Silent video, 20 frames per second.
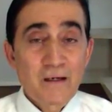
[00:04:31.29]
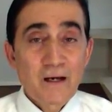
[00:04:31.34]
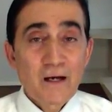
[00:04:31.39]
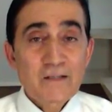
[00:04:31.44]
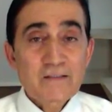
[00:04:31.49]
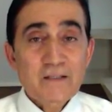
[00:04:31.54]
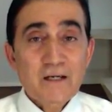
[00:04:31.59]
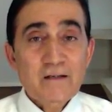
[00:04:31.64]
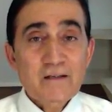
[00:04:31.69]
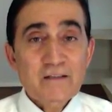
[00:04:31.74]
A
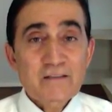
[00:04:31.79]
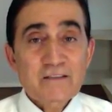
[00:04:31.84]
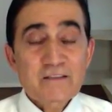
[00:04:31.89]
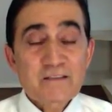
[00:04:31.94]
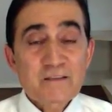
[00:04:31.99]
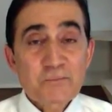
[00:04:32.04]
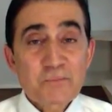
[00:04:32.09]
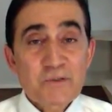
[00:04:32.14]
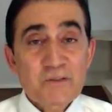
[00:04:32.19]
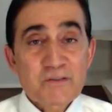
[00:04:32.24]
scientist is
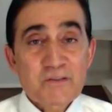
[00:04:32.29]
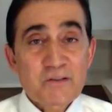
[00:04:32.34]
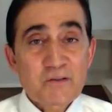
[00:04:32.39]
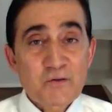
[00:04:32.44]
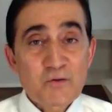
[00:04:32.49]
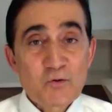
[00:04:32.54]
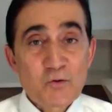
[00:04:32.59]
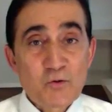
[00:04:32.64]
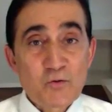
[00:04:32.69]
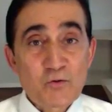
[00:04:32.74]
a person
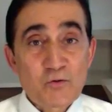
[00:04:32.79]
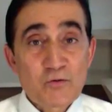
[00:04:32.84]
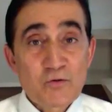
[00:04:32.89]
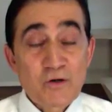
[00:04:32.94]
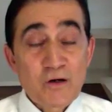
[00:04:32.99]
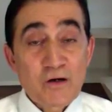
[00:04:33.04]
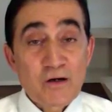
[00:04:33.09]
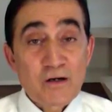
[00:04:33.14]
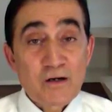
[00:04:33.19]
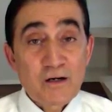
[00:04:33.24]
who
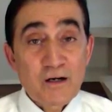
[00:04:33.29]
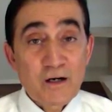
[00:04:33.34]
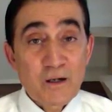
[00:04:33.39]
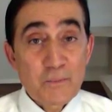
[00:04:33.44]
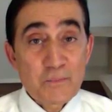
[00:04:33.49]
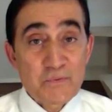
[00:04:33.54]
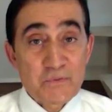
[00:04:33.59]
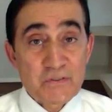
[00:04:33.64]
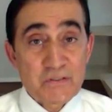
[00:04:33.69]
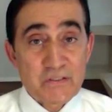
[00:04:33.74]

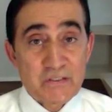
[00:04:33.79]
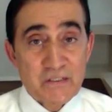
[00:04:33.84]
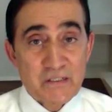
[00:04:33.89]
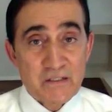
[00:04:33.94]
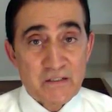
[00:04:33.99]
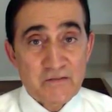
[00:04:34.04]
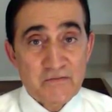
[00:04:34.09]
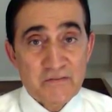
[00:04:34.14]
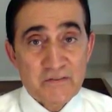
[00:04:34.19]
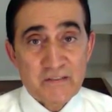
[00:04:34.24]

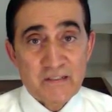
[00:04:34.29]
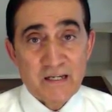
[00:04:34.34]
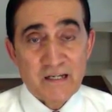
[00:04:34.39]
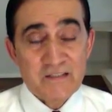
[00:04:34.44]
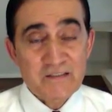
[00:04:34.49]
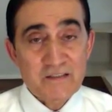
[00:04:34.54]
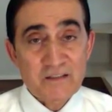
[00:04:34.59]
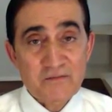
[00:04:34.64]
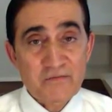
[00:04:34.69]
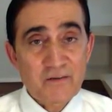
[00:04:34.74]
observes
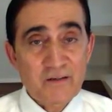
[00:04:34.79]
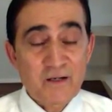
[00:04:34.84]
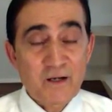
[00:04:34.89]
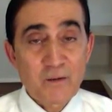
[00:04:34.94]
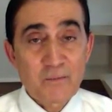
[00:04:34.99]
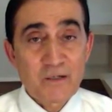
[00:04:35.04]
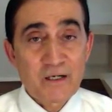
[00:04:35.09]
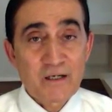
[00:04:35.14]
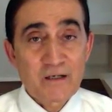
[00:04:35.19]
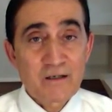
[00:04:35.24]
natural
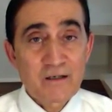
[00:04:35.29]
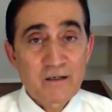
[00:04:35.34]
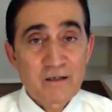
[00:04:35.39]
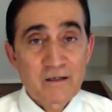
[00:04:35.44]
phenomena